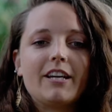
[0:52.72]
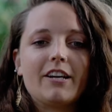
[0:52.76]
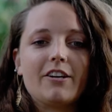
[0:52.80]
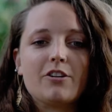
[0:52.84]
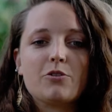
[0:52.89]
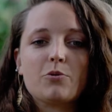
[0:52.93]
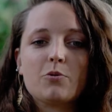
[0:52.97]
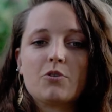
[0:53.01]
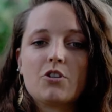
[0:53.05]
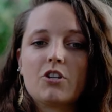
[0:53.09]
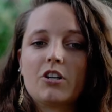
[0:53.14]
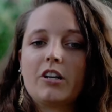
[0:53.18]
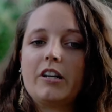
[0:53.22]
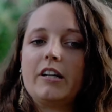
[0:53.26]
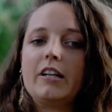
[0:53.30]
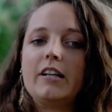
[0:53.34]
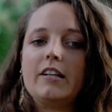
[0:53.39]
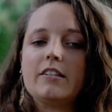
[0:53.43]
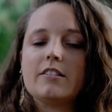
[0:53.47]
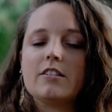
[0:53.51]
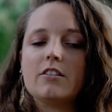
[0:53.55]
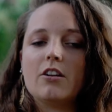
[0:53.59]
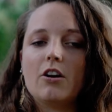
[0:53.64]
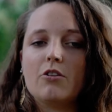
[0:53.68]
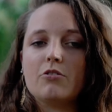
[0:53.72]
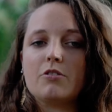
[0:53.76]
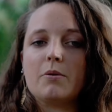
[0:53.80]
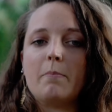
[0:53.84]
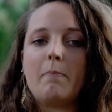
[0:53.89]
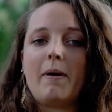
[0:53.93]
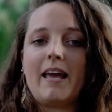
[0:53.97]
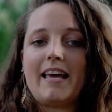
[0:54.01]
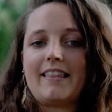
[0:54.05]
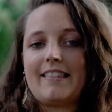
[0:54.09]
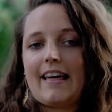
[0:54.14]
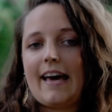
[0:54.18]
here's what you're going to need to know to
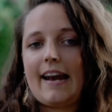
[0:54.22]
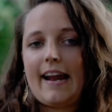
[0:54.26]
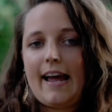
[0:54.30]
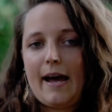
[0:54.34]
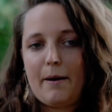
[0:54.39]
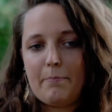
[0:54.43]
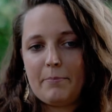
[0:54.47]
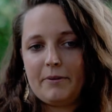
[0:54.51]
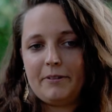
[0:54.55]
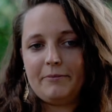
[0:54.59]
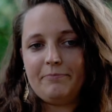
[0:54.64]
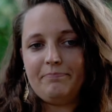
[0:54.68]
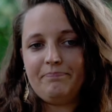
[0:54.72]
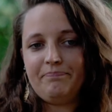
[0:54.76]
make that happen.